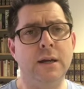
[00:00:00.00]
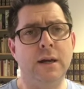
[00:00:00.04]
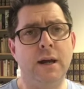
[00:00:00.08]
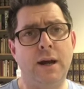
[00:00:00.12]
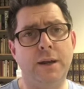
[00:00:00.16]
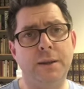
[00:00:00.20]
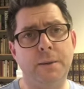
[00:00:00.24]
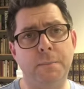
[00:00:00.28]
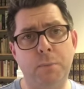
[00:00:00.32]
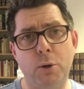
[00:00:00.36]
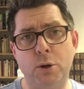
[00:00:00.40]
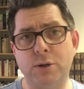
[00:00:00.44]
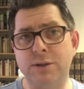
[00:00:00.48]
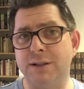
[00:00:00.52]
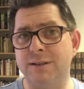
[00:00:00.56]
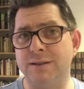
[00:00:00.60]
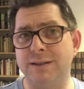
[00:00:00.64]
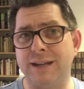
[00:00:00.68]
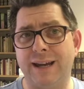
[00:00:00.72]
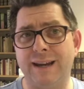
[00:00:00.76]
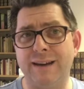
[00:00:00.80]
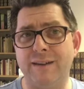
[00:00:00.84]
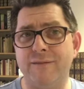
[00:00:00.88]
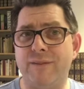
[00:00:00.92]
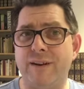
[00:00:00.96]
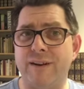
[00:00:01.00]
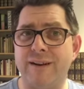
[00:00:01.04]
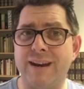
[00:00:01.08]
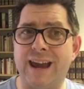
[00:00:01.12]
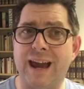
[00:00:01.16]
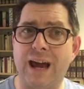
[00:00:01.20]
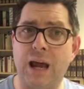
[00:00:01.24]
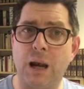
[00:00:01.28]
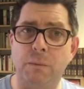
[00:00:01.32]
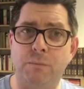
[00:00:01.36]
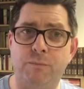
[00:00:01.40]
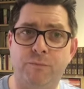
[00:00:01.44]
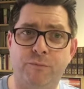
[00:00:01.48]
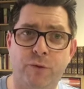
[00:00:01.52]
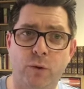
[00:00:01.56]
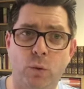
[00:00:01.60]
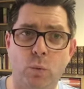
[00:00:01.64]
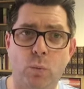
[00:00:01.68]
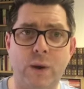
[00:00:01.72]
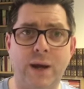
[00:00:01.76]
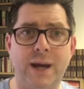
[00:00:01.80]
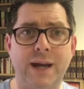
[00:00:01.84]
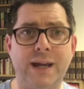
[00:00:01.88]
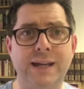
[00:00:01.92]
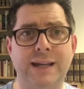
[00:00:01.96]
The book does it in a very helpful
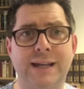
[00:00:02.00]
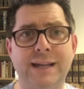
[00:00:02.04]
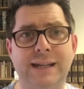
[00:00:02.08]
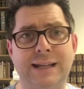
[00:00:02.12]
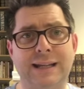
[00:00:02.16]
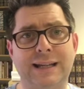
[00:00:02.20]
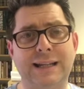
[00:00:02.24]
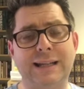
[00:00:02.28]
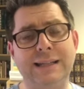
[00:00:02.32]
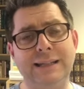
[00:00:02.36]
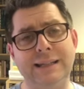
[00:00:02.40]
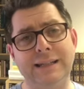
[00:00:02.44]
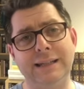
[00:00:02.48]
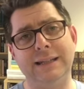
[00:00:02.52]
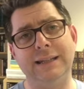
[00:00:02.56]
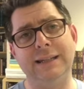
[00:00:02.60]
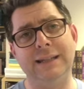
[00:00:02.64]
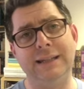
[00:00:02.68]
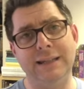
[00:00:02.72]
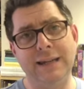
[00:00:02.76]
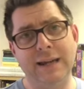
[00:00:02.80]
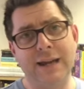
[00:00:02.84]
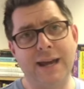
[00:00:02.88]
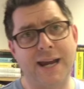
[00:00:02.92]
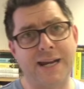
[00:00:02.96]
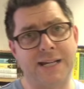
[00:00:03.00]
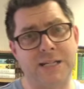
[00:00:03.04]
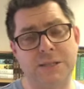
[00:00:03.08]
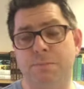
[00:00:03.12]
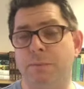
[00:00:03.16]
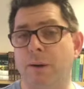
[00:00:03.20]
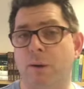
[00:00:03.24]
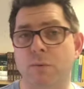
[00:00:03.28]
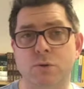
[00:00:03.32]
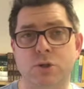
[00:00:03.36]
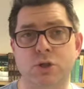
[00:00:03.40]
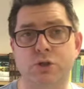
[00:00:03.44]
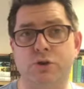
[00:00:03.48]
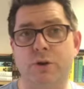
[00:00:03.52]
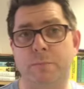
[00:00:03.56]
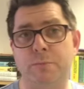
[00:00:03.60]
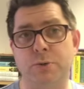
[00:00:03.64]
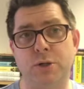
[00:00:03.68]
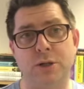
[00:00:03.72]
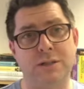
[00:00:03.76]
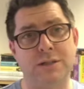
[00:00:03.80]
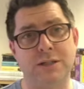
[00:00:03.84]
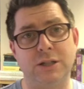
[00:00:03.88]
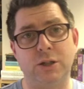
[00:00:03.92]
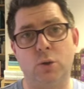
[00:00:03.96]
way. He clearly expounds
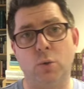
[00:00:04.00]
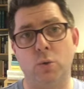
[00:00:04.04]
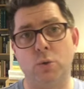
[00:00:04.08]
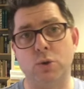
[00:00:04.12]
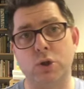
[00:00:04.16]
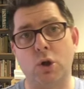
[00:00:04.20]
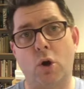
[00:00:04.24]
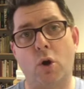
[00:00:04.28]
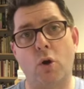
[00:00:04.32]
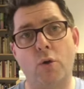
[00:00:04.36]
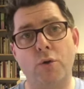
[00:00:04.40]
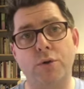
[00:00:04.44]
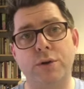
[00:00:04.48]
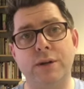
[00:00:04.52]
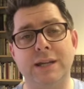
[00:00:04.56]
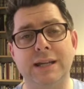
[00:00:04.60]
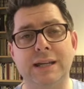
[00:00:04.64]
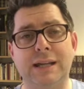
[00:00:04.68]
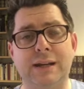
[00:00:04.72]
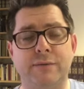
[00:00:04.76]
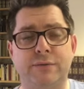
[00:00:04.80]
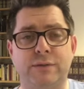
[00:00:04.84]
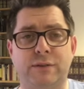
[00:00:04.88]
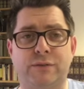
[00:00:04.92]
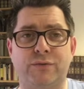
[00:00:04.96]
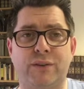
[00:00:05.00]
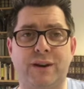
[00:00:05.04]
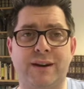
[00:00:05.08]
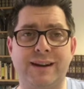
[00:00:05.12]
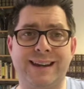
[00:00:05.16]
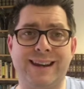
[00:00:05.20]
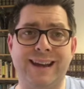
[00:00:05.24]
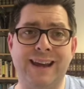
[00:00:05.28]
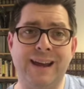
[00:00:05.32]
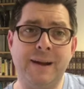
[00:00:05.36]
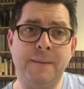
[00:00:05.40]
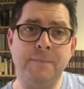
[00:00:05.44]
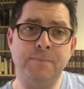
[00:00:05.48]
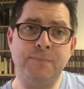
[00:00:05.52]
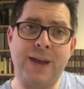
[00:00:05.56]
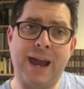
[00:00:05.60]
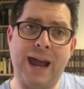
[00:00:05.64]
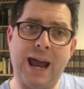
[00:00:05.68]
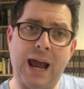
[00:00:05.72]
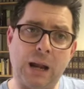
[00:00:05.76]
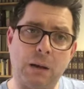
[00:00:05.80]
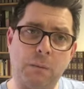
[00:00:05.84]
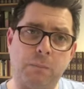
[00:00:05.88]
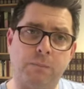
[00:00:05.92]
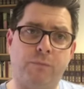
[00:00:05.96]
Scripture as he goes on. He gives us very
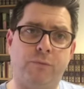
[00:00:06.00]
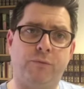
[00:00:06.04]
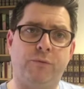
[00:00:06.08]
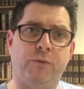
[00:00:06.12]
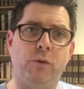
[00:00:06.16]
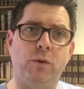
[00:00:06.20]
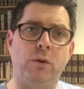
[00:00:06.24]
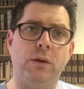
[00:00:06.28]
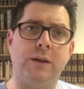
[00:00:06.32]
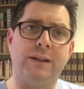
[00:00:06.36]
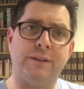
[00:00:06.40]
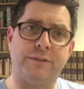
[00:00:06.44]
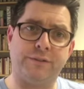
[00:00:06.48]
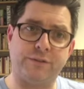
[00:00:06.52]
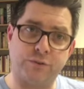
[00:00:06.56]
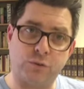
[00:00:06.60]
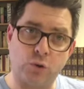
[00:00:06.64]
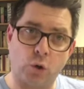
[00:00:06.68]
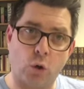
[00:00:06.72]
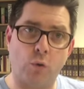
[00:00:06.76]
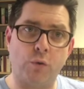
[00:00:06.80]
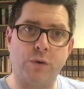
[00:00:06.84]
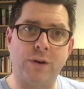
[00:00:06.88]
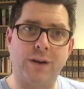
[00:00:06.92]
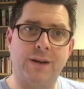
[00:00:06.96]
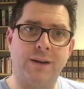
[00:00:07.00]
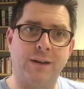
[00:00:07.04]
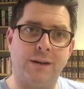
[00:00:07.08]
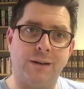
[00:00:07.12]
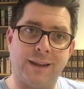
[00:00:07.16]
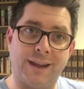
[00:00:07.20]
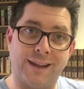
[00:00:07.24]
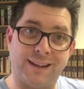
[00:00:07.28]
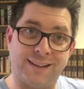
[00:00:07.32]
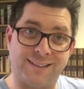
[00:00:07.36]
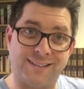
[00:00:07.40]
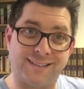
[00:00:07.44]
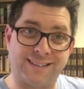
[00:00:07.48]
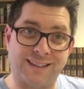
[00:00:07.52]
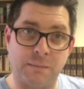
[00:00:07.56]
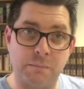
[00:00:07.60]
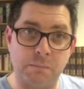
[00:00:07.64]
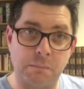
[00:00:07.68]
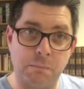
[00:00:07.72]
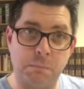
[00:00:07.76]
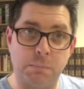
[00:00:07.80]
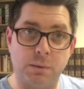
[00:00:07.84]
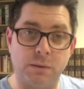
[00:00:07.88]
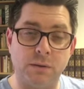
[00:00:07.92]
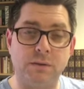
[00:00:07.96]
helpful historical
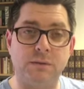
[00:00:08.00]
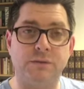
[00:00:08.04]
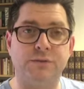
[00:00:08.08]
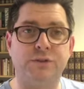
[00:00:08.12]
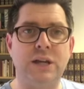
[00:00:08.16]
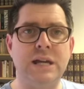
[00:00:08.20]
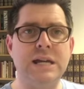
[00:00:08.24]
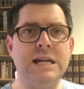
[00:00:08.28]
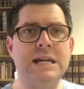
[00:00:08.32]
examples,